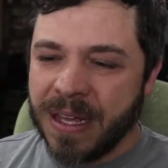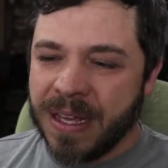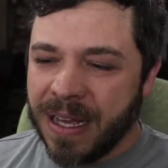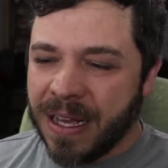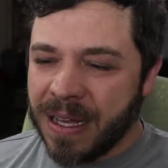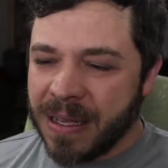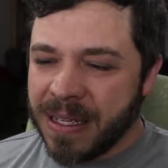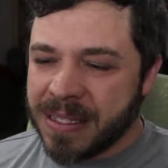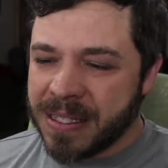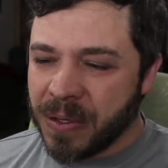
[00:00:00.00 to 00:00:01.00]

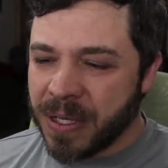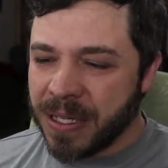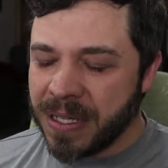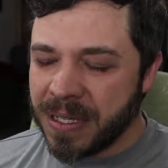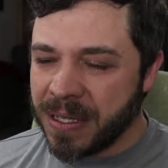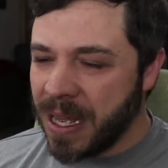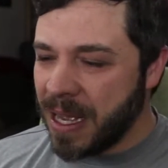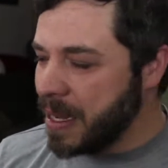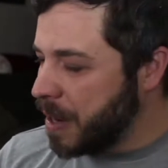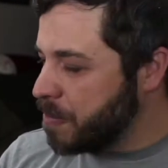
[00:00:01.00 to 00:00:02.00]
And so
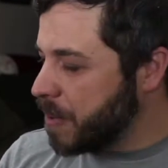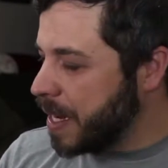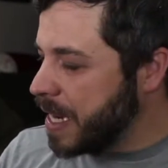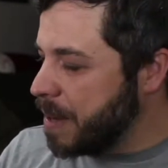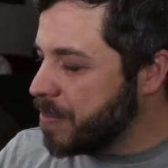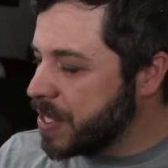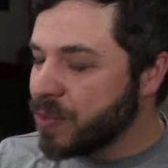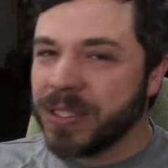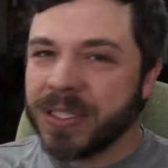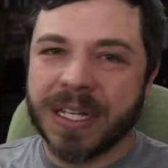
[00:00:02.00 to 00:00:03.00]
I named this
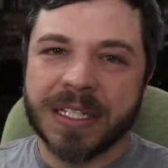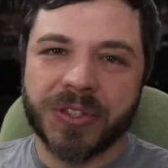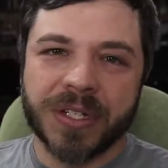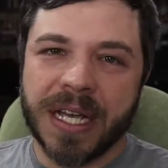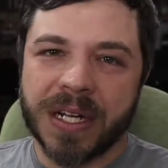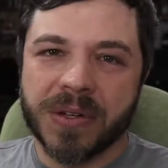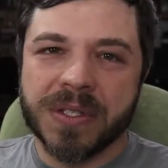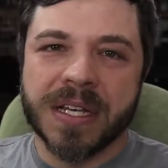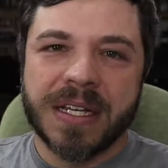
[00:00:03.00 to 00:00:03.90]
one today Tornadoes,